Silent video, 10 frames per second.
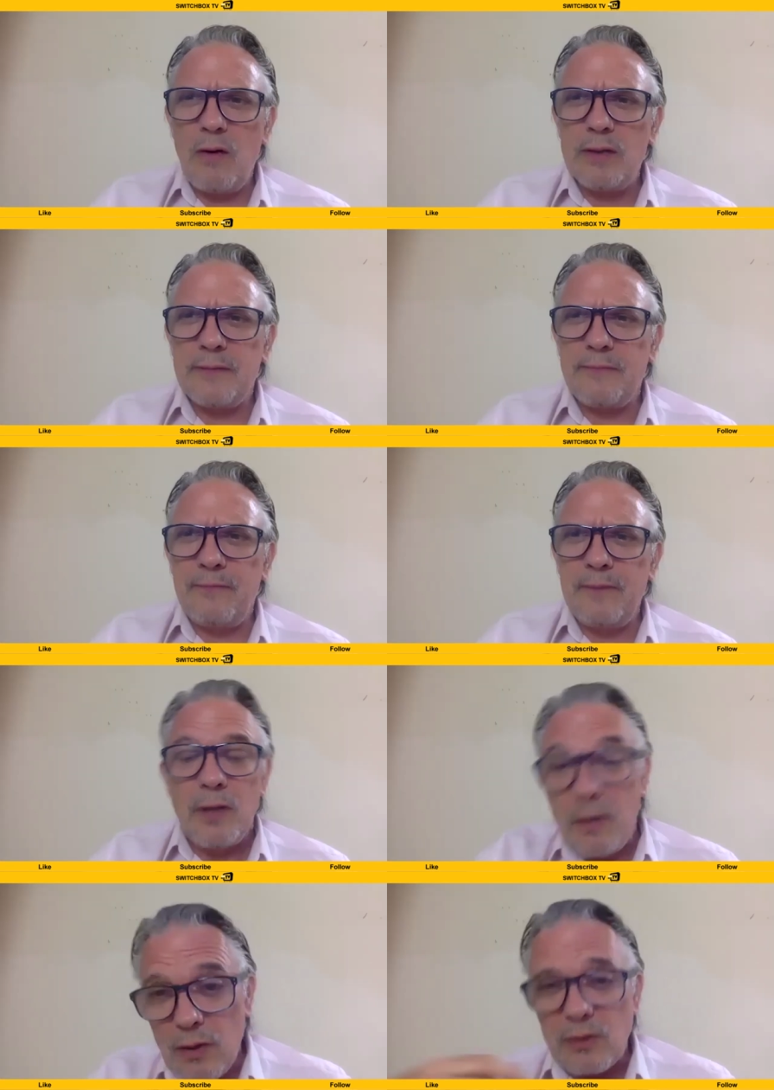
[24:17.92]
it's
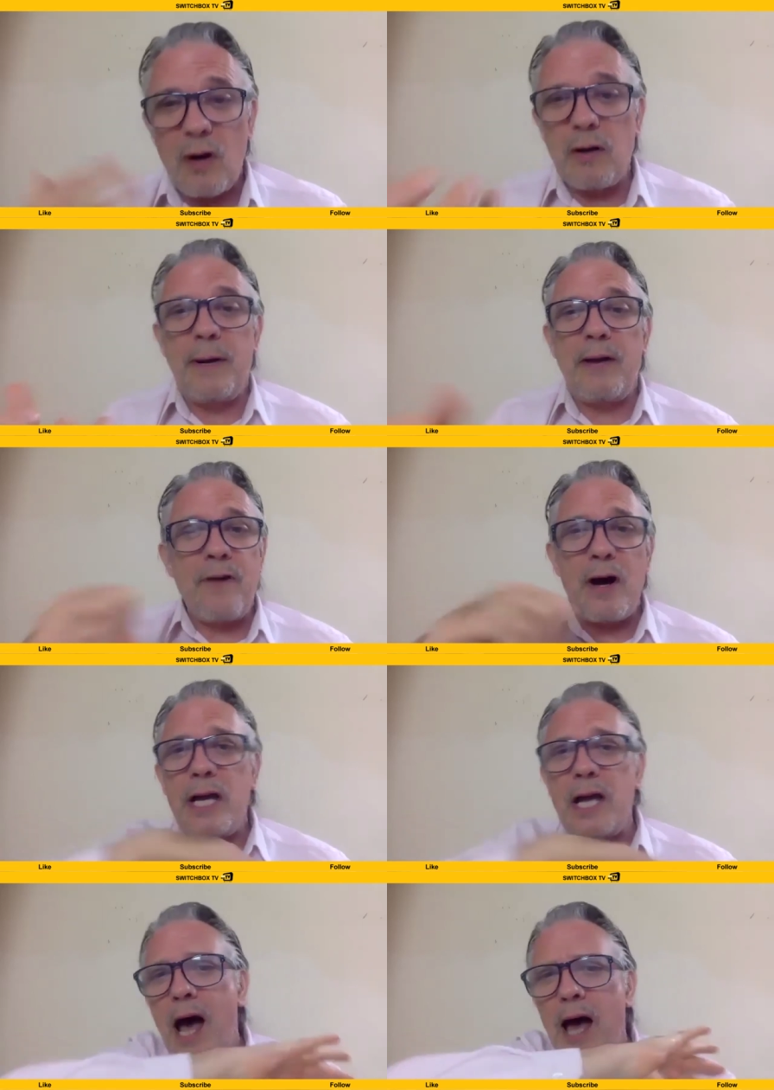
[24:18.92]
you're talking about a
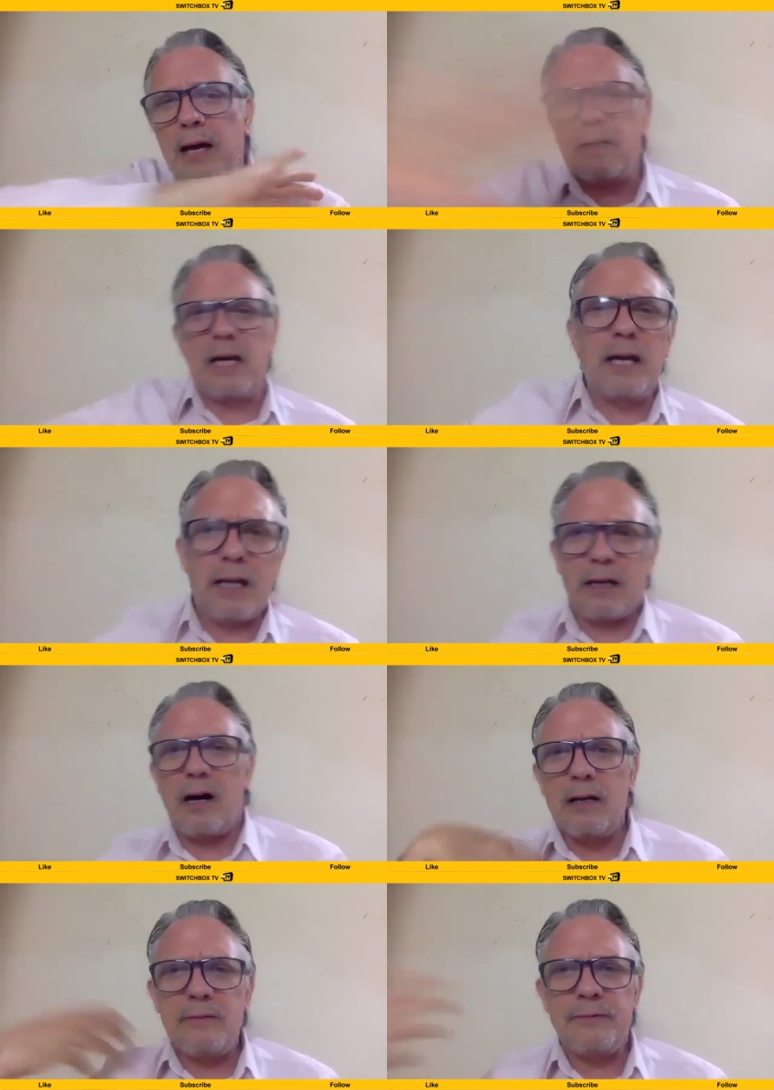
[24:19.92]
very anarchic
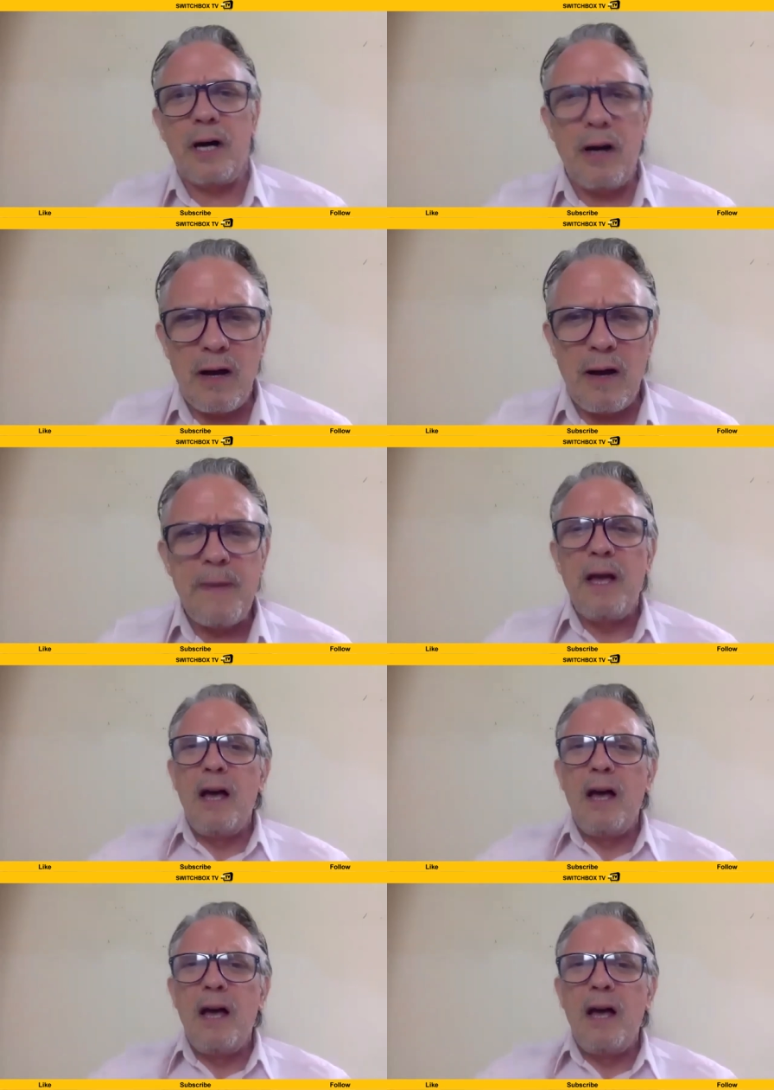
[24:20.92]
kind of time,